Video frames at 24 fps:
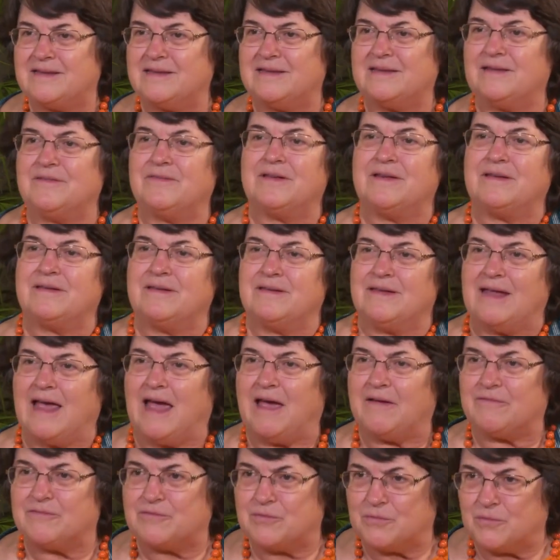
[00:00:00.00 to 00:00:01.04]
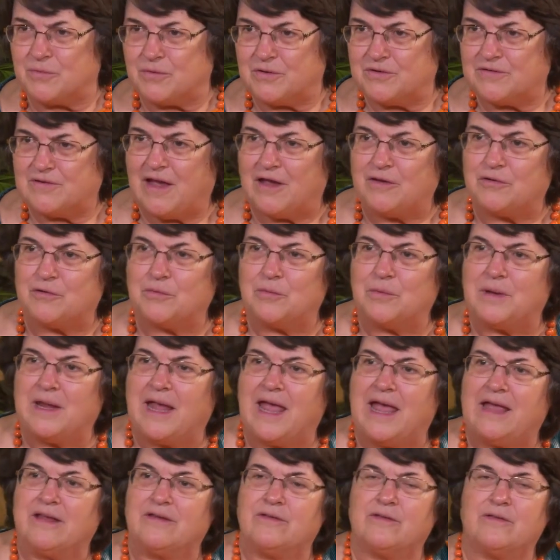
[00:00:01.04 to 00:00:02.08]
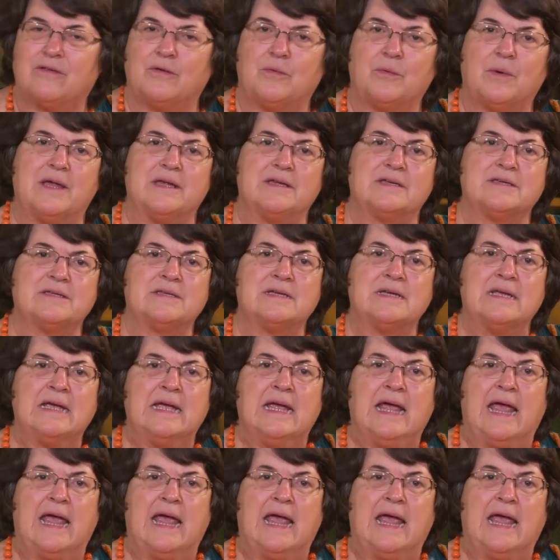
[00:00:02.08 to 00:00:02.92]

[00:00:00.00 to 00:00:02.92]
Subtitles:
and even afterwards, how do we handle the waste?